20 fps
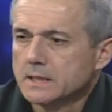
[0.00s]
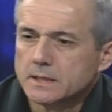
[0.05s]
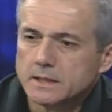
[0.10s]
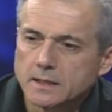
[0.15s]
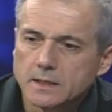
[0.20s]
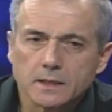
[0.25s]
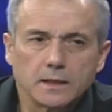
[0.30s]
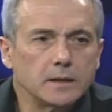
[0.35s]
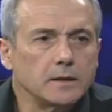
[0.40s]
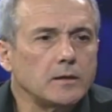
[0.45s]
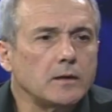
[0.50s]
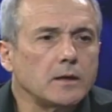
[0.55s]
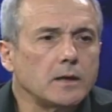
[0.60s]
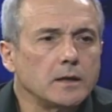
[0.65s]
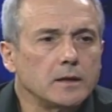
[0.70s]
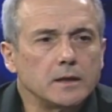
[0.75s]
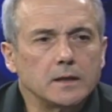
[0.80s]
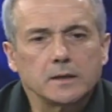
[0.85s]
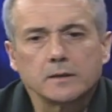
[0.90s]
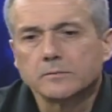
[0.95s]
architect's uh, design,
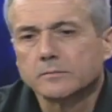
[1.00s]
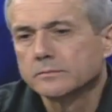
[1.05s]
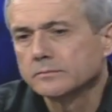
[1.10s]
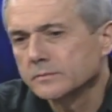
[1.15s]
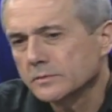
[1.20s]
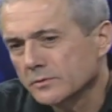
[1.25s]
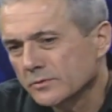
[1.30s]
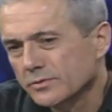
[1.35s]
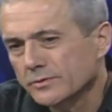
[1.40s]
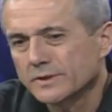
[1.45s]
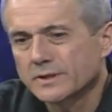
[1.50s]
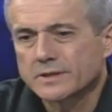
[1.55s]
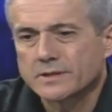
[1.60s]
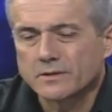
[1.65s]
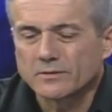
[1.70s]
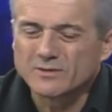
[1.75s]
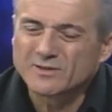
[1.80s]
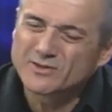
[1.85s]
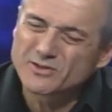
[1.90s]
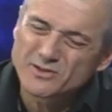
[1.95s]
uh, uh, to,
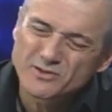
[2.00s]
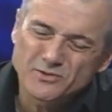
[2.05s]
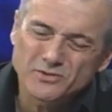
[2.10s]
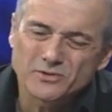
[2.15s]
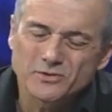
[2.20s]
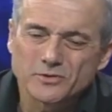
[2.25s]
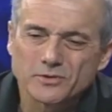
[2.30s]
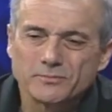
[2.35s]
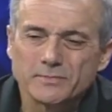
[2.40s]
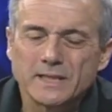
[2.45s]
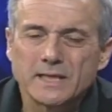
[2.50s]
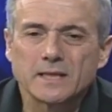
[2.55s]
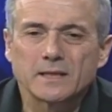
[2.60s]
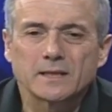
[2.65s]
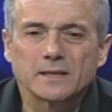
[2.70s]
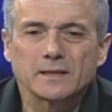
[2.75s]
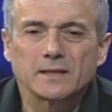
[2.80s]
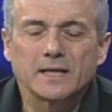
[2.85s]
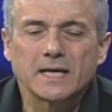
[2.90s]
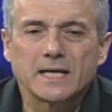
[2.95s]
de to to
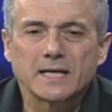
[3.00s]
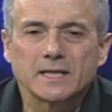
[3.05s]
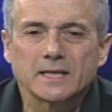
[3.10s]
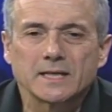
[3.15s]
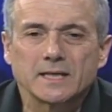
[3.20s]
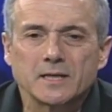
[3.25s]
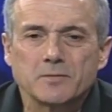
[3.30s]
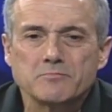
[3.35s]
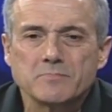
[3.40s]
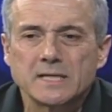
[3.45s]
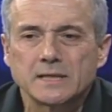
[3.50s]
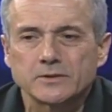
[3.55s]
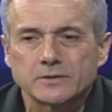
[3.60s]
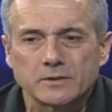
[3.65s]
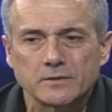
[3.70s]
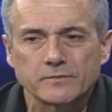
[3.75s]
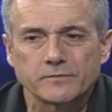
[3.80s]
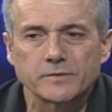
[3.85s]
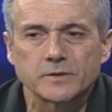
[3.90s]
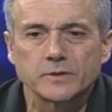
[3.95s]
make a, a
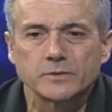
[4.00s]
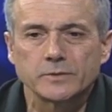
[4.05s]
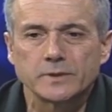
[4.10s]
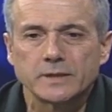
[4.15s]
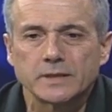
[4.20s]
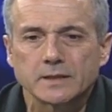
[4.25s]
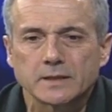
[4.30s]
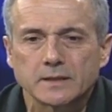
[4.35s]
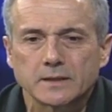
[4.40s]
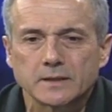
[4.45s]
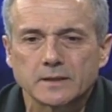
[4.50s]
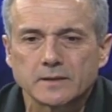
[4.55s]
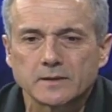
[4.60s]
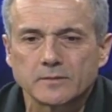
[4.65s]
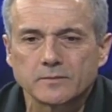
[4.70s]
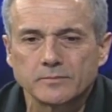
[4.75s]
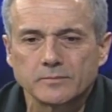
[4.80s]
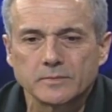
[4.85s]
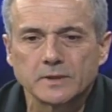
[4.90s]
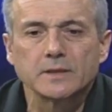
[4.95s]
mental viewing,
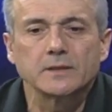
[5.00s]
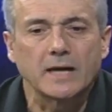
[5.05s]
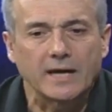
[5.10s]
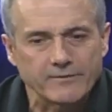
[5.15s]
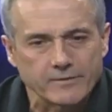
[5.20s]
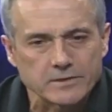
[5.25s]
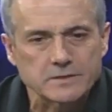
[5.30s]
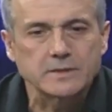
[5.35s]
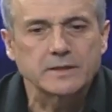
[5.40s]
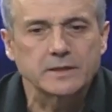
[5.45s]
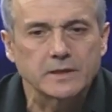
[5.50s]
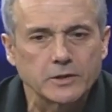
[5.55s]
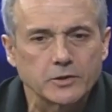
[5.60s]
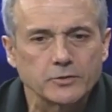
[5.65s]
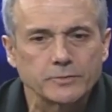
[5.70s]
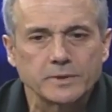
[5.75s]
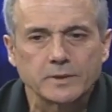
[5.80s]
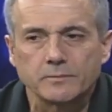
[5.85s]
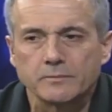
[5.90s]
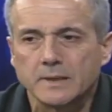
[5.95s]
uh, obviously in the
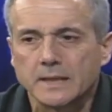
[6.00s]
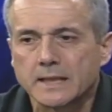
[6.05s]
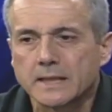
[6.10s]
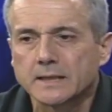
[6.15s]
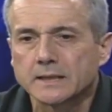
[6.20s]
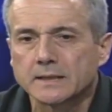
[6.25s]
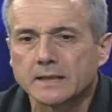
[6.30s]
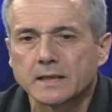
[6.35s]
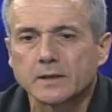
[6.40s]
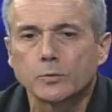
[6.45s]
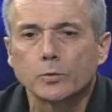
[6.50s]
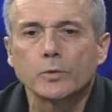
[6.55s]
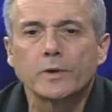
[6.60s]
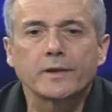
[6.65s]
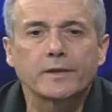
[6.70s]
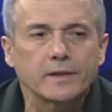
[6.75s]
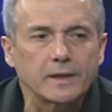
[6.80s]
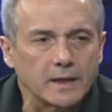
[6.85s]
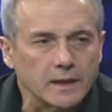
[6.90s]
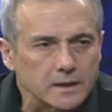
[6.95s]
human mind, and
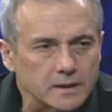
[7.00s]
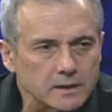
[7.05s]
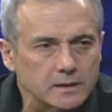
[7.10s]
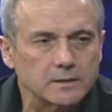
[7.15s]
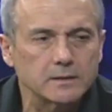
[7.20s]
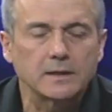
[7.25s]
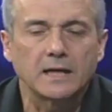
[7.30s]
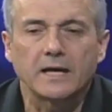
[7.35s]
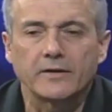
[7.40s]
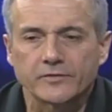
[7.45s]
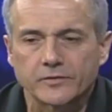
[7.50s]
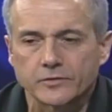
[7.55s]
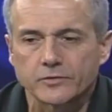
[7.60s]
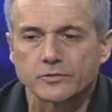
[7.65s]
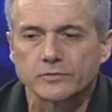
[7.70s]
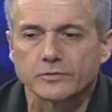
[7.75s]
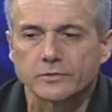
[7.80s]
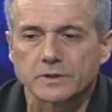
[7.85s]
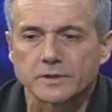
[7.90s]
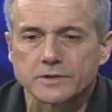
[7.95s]
with it, after
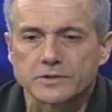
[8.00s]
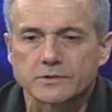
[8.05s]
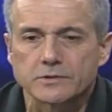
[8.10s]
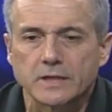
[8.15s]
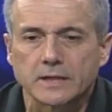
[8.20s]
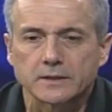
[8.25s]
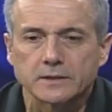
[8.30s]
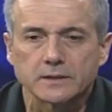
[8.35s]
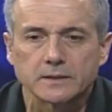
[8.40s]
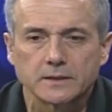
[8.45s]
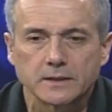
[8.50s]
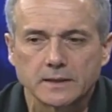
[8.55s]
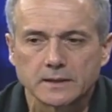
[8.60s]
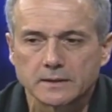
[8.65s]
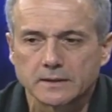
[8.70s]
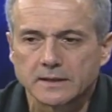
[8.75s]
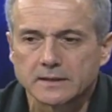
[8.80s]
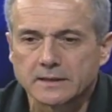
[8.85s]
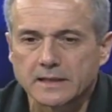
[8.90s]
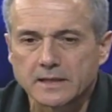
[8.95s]
you construct it
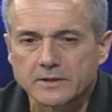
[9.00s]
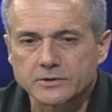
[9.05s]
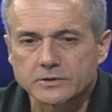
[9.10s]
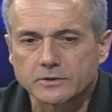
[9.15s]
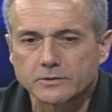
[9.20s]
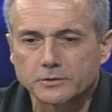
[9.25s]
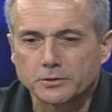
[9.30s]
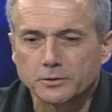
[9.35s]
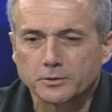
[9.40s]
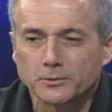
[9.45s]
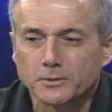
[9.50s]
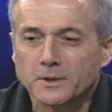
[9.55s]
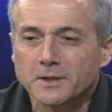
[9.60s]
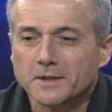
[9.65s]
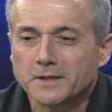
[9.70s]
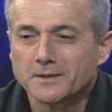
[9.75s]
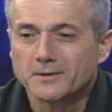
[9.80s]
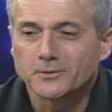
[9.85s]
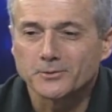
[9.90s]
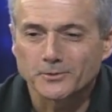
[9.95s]
and attach it to,
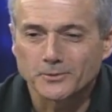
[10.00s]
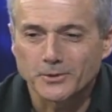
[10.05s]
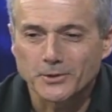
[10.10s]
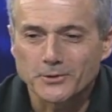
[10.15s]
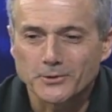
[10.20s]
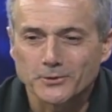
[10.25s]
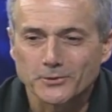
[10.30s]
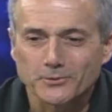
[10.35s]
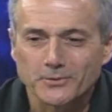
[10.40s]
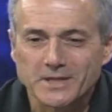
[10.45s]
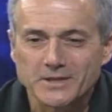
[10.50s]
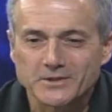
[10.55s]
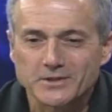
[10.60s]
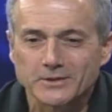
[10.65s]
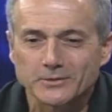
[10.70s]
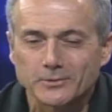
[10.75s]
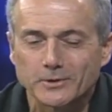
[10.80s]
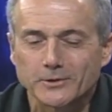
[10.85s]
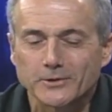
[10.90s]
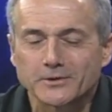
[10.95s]
or you reach
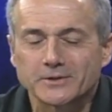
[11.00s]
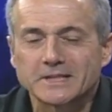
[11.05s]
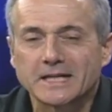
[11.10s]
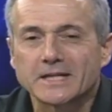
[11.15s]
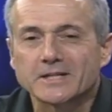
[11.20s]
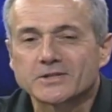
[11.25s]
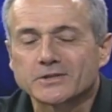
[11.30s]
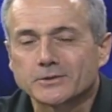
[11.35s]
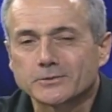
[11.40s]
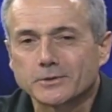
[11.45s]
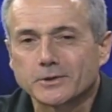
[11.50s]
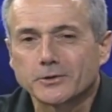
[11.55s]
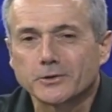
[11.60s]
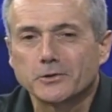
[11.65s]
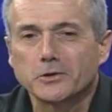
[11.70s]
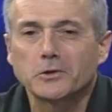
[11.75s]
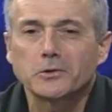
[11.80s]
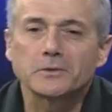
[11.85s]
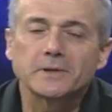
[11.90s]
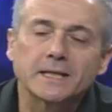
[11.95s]
it, or you touch it, or
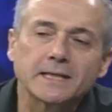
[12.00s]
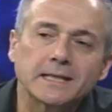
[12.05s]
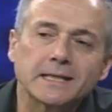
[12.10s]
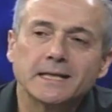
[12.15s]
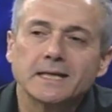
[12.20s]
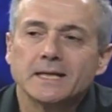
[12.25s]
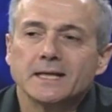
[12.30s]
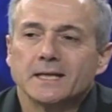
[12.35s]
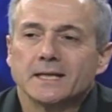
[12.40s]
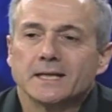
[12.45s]
you hold it.